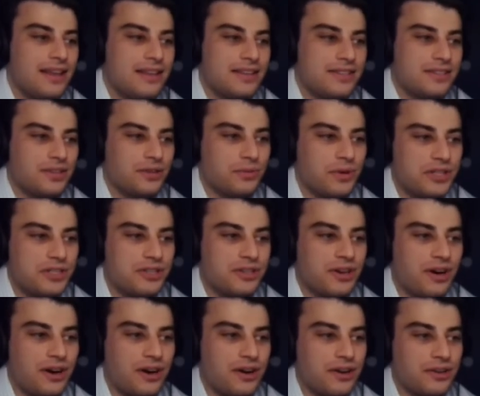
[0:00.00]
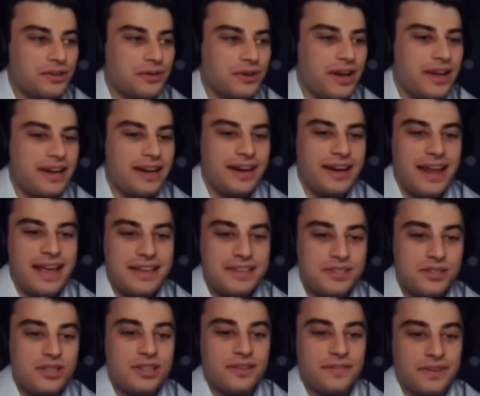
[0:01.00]
So Richard Hart created a
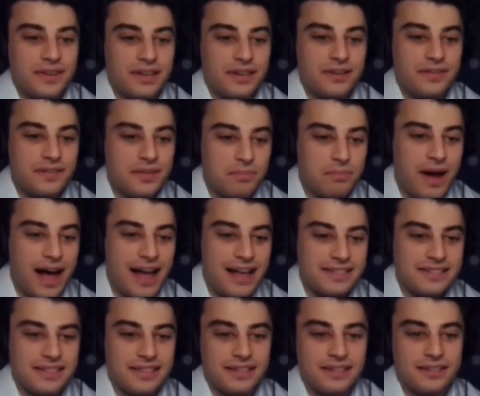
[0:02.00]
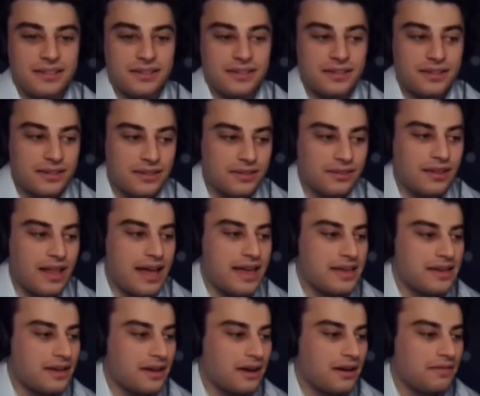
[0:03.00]
certificate of
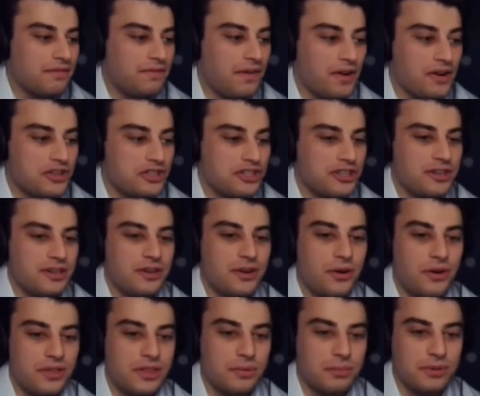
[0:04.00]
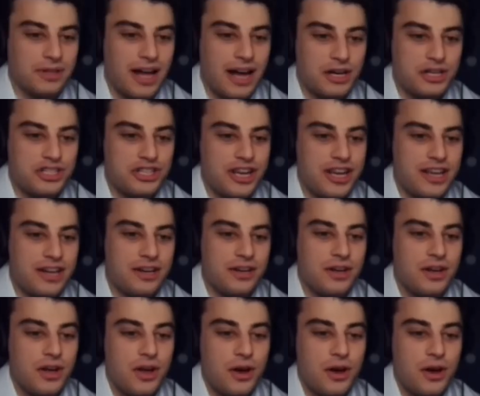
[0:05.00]
deposit-like function on the blockchain